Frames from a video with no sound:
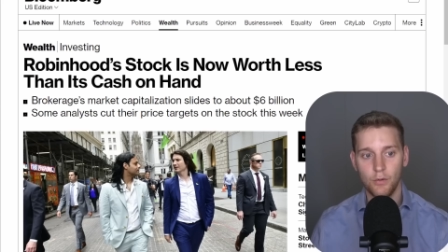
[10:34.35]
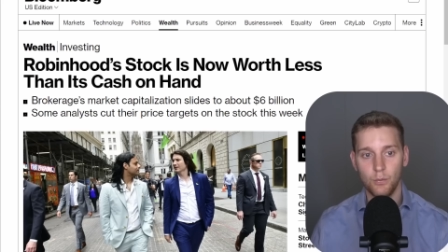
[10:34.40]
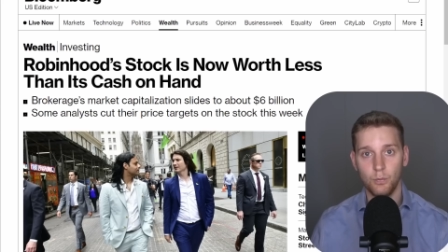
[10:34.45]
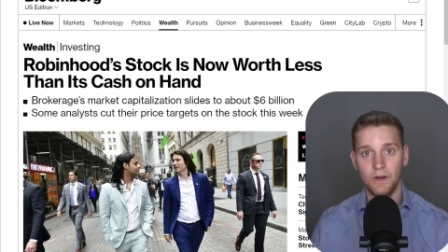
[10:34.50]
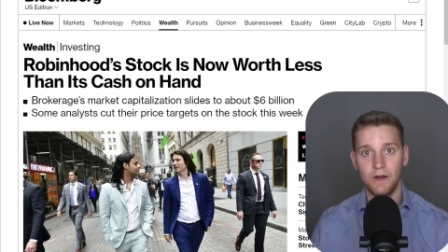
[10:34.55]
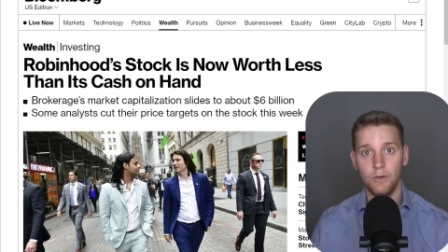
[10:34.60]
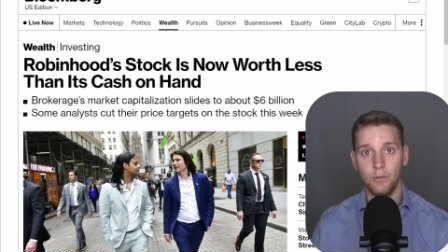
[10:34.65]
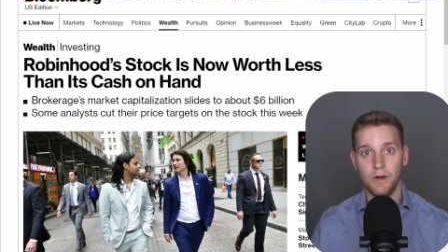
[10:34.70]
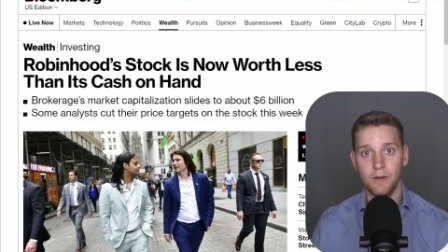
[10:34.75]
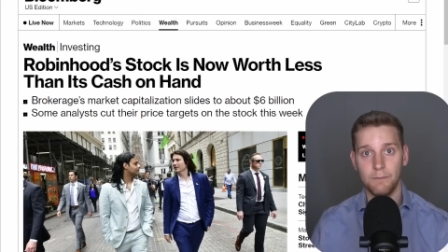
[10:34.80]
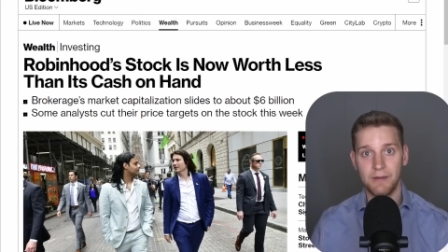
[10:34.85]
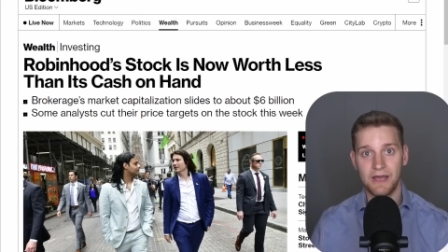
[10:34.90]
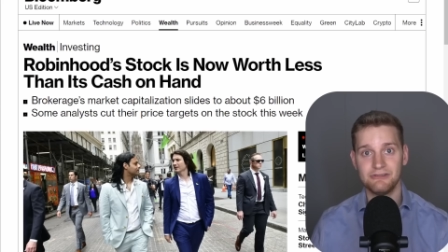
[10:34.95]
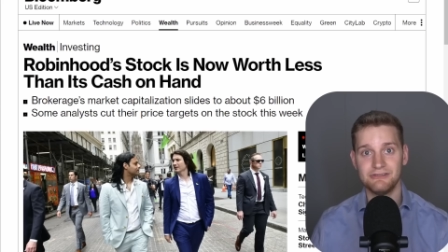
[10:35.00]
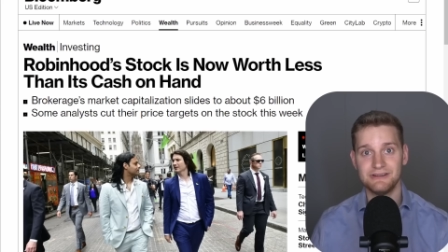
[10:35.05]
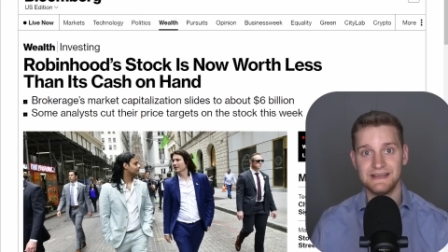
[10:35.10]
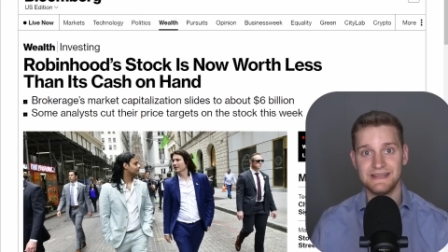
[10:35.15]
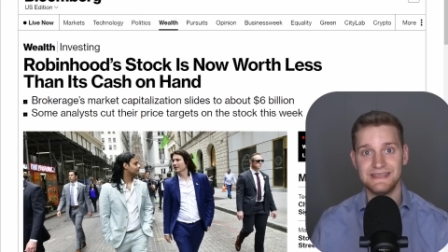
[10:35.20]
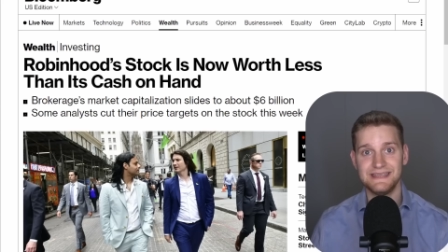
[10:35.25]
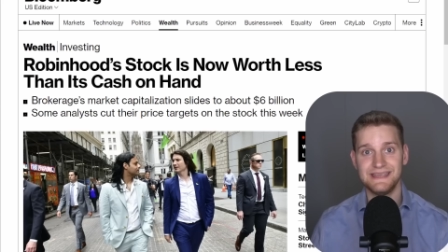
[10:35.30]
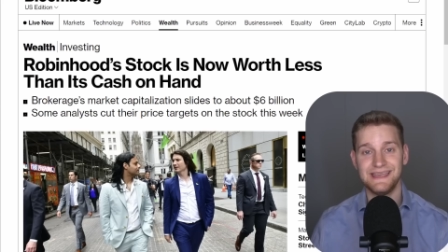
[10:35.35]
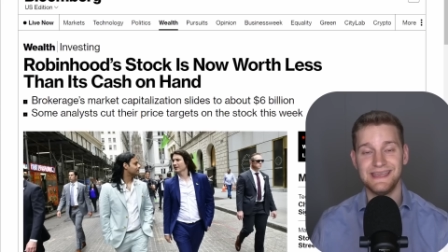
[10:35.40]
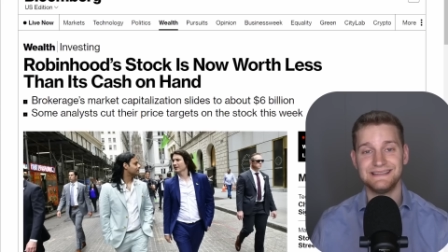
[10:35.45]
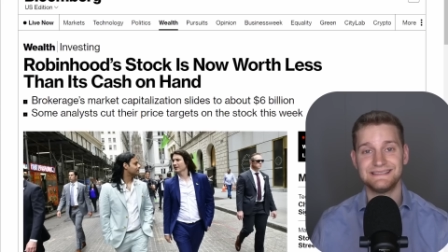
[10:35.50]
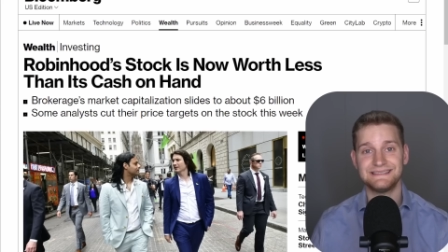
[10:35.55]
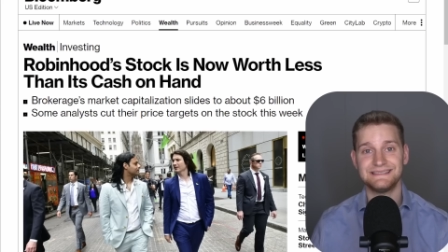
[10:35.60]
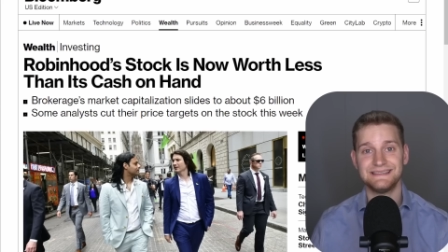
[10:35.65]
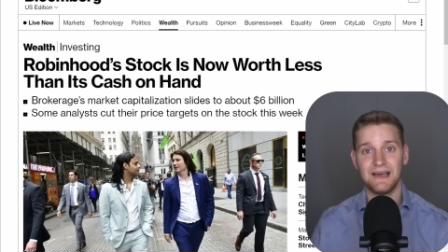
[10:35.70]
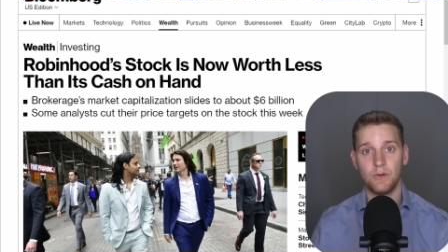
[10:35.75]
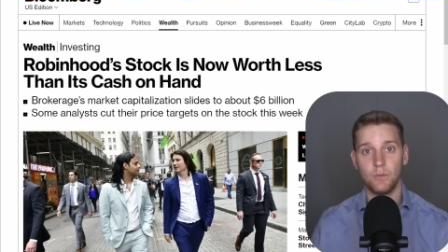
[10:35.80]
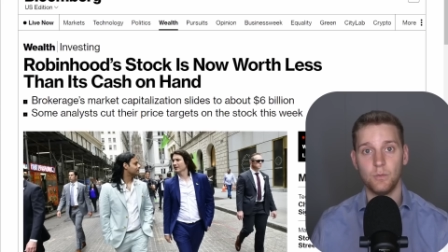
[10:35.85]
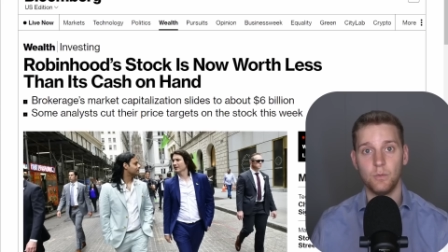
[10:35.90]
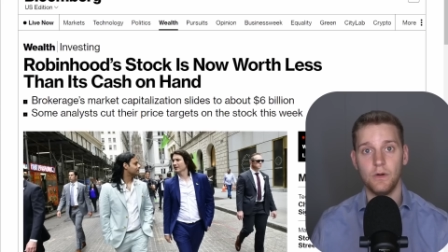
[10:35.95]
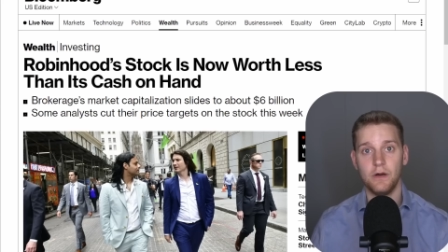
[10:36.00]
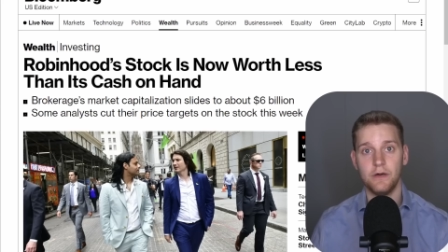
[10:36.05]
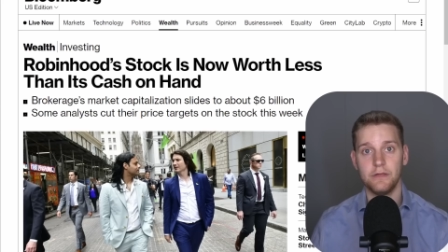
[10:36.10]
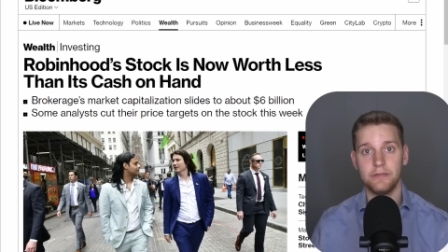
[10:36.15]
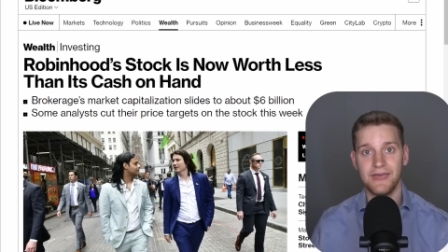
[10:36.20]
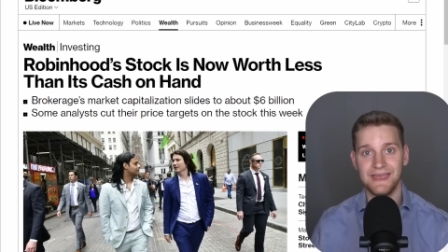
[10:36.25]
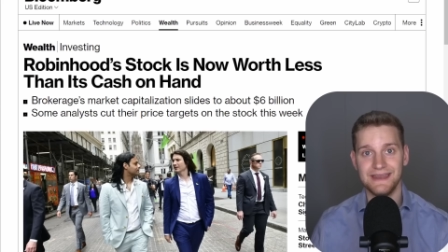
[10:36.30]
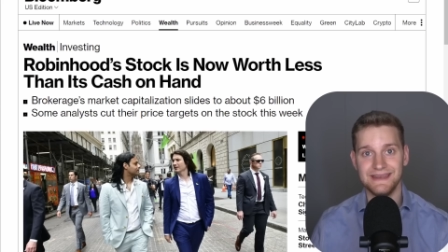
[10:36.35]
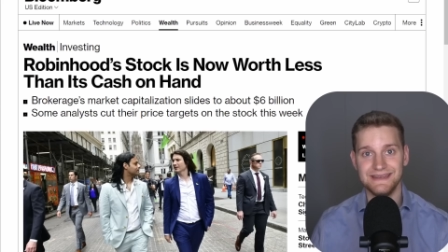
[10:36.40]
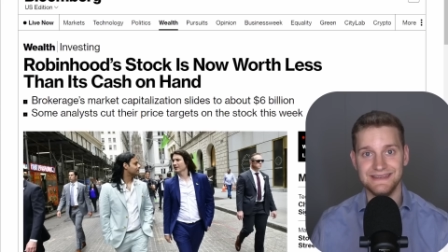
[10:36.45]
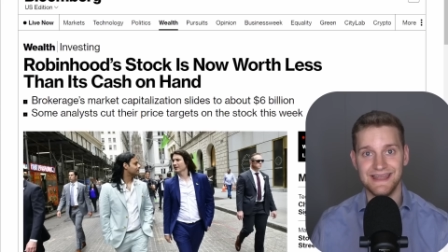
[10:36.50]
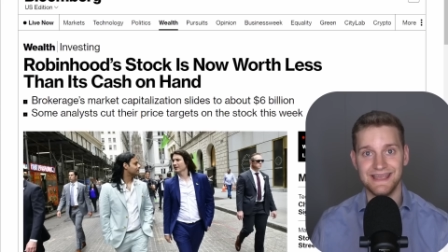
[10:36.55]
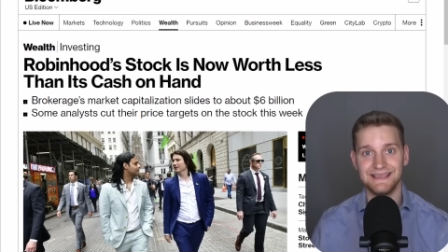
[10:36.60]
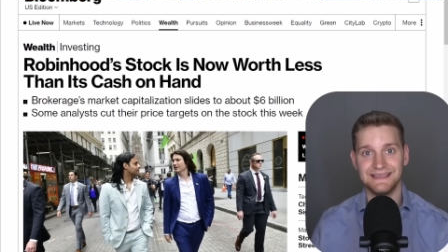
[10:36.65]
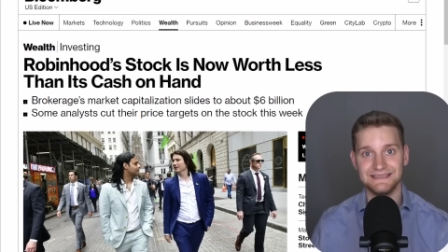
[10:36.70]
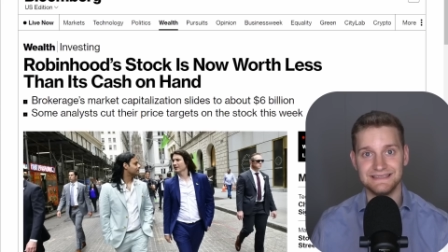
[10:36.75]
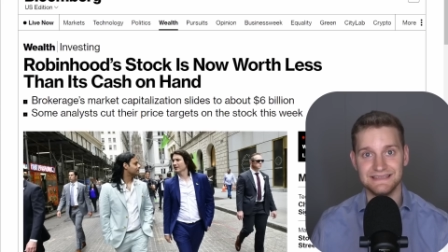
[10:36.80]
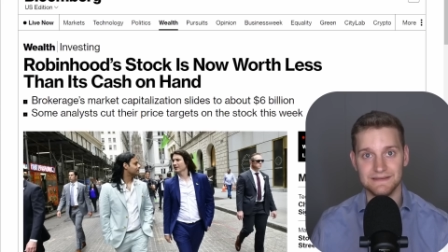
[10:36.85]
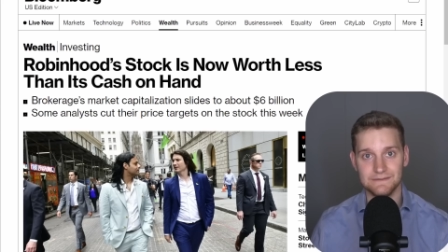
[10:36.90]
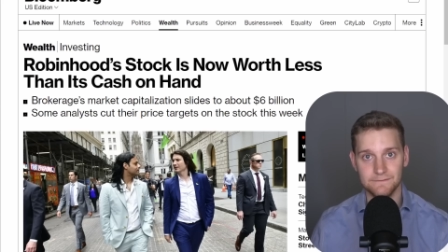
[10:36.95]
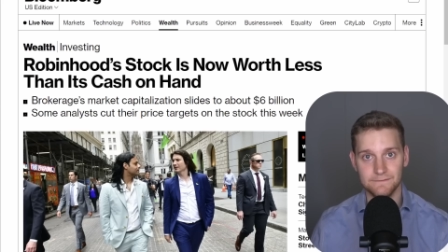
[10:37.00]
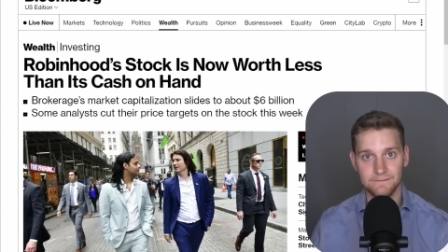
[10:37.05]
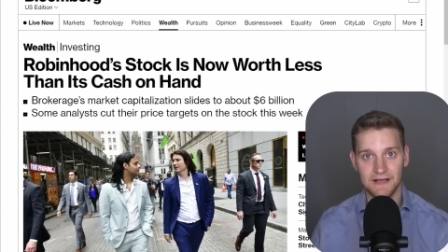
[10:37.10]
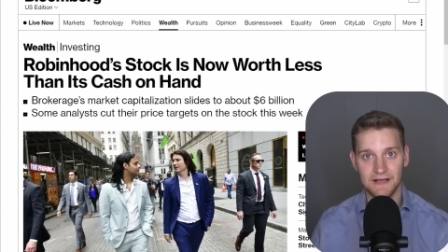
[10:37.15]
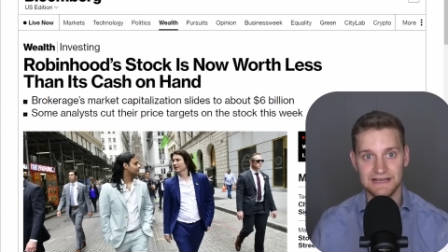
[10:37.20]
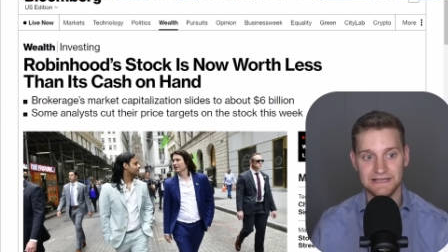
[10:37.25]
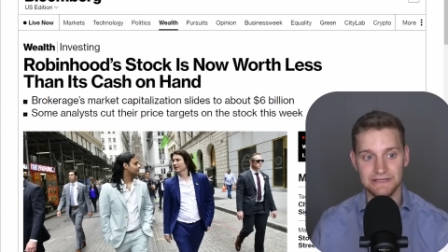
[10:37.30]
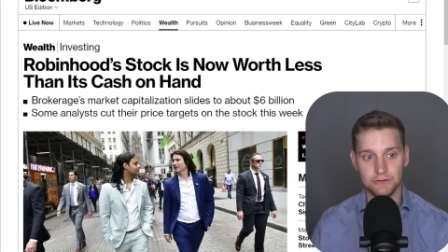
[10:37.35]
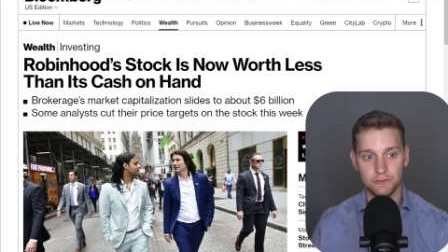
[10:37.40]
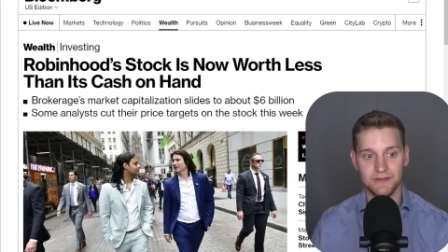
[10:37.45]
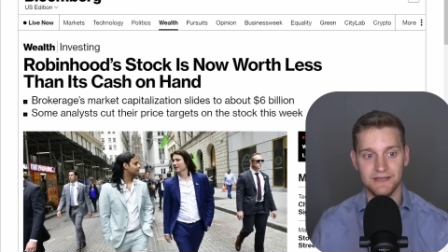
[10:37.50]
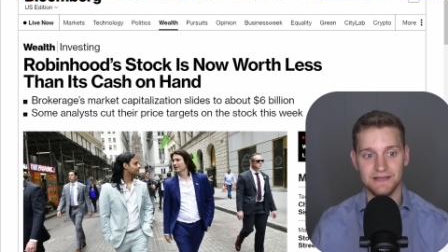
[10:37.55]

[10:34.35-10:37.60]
Well, apparently, it's now worth a negative value.